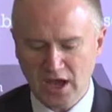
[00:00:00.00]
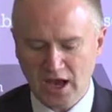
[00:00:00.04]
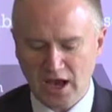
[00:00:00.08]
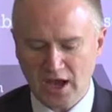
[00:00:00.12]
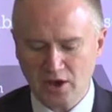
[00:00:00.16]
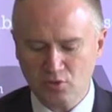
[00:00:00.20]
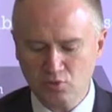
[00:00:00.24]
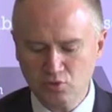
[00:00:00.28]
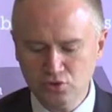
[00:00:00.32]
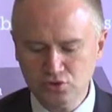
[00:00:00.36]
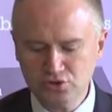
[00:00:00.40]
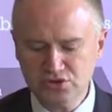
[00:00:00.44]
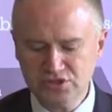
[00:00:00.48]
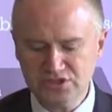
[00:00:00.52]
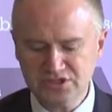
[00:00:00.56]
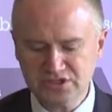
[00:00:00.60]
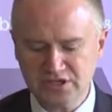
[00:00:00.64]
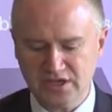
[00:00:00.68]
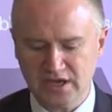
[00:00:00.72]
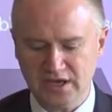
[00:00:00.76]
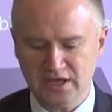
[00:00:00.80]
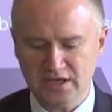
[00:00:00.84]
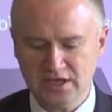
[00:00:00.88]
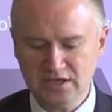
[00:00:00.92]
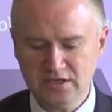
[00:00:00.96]
I would
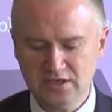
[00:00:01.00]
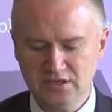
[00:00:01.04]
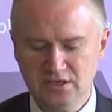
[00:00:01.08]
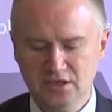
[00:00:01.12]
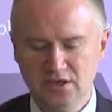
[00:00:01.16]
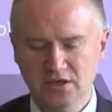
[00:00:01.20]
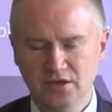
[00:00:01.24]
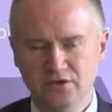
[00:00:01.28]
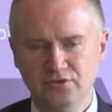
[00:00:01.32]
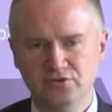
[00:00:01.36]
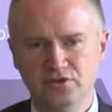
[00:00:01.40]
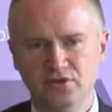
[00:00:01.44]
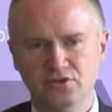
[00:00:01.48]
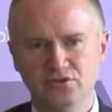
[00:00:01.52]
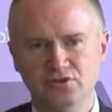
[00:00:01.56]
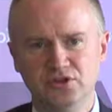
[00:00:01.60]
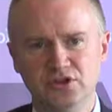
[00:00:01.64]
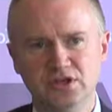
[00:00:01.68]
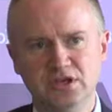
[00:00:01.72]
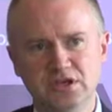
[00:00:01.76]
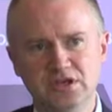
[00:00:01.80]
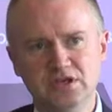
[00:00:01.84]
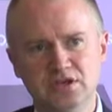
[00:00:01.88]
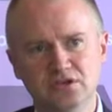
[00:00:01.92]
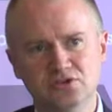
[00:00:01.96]
say that
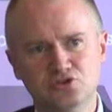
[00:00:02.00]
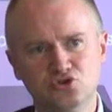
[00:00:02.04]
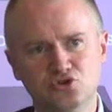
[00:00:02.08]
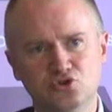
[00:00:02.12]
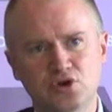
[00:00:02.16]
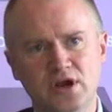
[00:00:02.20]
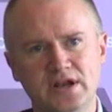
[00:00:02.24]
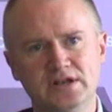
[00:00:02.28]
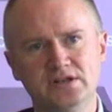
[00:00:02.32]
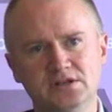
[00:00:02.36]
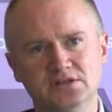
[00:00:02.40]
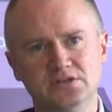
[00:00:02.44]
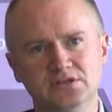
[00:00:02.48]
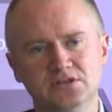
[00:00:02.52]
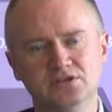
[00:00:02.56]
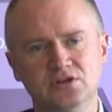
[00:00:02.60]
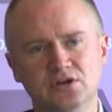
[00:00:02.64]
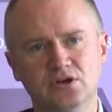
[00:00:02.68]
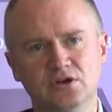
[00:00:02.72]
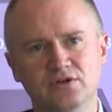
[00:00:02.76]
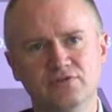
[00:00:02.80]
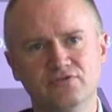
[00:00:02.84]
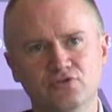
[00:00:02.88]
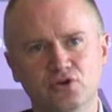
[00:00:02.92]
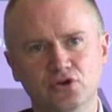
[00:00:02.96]
the trends
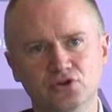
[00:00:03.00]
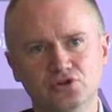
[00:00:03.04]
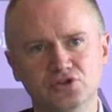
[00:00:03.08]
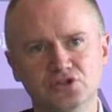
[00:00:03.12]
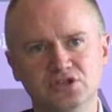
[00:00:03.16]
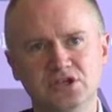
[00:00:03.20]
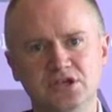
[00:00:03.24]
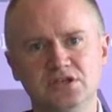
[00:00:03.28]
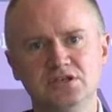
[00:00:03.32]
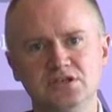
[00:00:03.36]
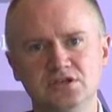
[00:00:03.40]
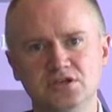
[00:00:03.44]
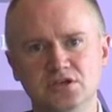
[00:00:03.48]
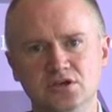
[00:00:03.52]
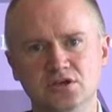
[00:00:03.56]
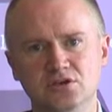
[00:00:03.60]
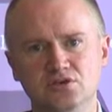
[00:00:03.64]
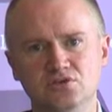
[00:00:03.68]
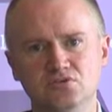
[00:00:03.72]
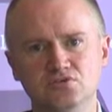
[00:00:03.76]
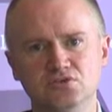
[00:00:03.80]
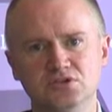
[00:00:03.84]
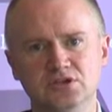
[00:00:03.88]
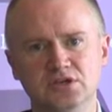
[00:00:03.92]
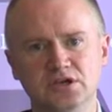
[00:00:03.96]
that have
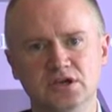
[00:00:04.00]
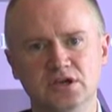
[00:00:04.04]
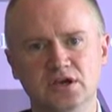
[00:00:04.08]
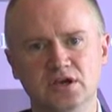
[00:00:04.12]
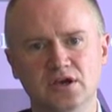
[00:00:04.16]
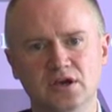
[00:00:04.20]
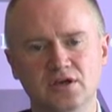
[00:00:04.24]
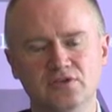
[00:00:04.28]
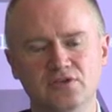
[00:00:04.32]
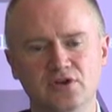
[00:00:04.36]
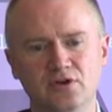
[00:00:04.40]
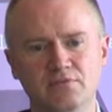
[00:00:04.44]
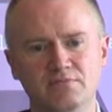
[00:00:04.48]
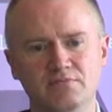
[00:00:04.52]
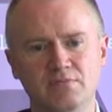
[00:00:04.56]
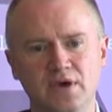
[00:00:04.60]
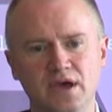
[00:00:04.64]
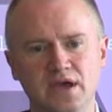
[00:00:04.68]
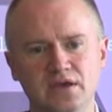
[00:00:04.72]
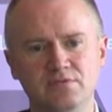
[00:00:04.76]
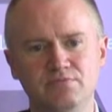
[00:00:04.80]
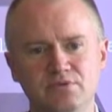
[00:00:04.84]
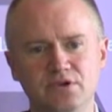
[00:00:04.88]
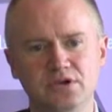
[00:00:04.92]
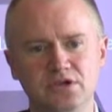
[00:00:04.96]
continued, that
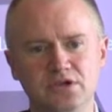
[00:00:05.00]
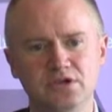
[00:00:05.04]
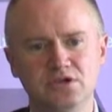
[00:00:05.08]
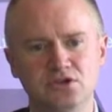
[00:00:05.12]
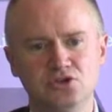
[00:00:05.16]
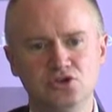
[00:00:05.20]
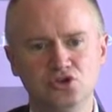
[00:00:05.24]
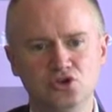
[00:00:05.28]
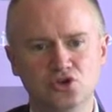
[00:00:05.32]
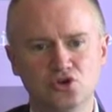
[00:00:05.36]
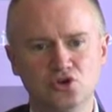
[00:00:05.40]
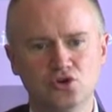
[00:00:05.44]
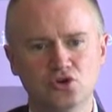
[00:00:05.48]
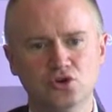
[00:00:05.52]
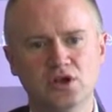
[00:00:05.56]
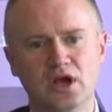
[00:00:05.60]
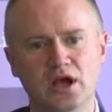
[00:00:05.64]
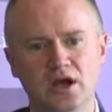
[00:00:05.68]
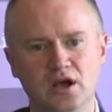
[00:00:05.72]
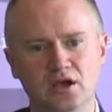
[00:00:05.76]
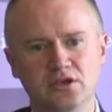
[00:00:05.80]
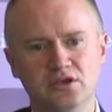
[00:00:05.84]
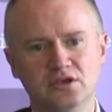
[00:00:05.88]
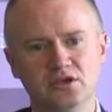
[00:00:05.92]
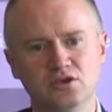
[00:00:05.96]
maybe you could
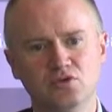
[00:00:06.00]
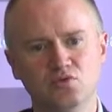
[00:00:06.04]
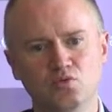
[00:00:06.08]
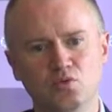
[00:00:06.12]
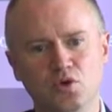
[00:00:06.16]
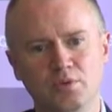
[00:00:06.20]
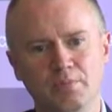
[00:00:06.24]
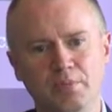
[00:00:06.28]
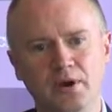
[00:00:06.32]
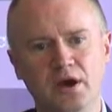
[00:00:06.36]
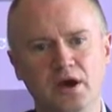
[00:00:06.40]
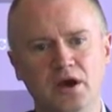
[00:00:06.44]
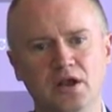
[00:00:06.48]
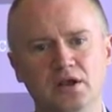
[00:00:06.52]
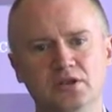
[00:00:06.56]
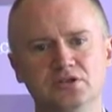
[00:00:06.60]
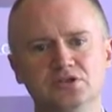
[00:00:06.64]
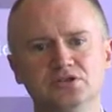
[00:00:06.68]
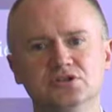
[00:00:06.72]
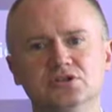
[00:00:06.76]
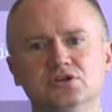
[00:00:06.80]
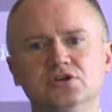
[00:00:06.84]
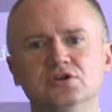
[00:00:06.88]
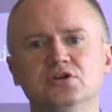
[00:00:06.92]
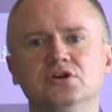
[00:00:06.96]
argue were partly
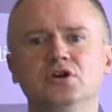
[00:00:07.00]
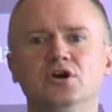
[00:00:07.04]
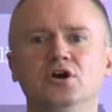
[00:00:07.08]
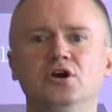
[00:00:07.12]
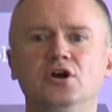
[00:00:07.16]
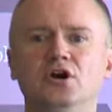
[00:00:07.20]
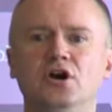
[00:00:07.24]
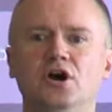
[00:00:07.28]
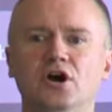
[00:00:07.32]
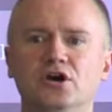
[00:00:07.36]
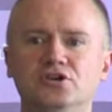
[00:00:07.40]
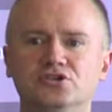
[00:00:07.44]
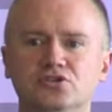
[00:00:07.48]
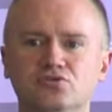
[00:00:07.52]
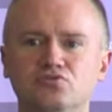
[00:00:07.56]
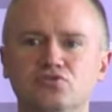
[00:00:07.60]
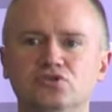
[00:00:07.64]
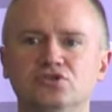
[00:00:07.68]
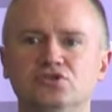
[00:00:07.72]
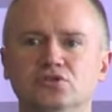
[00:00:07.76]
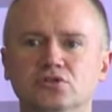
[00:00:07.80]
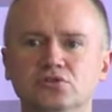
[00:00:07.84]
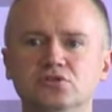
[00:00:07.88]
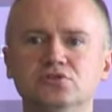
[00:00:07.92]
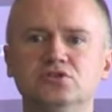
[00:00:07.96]
as a
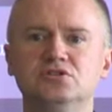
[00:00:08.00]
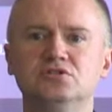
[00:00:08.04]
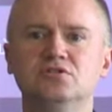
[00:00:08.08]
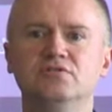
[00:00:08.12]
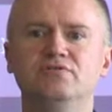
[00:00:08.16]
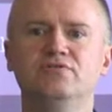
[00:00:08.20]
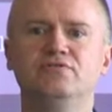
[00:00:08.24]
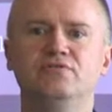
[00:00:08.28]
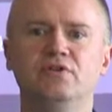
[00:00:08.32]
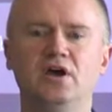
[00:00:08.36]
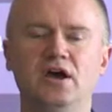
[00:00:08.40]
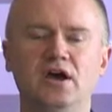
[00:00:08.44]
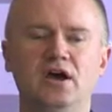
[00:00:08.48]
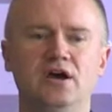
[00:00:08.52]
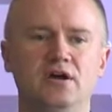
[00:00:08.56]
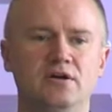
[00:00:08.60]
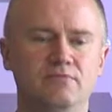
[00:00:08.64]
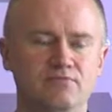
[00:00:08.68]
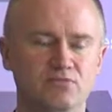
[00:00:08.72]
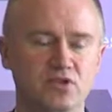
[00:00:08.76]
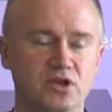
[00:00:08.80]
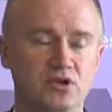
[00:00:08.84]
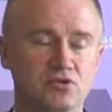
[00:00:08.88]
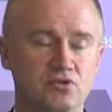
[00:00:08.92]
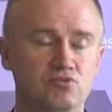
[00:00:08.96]
result of,
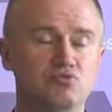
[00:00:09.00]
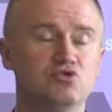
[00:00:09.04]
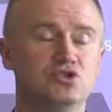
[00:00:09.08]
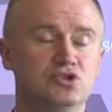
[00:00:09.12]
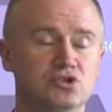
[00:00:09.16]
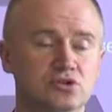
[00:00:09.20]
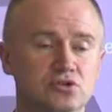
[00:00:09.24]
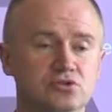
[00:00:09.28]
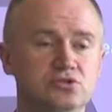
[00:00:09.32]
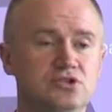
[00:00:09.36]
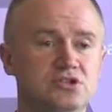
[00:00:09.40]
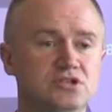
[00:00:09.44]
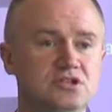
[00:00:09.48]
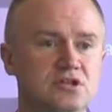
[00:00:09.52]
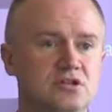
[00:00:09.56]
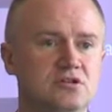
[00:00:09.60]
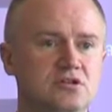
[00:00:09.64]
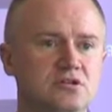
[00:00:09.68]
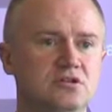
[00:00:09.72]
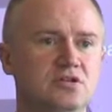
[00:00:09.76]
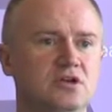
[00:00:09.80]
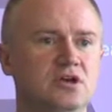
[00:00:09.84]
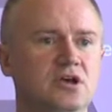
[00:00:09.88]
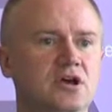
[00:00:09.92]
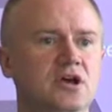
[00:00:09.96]
resulted
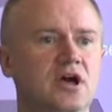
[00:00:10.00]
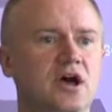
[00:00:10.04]
in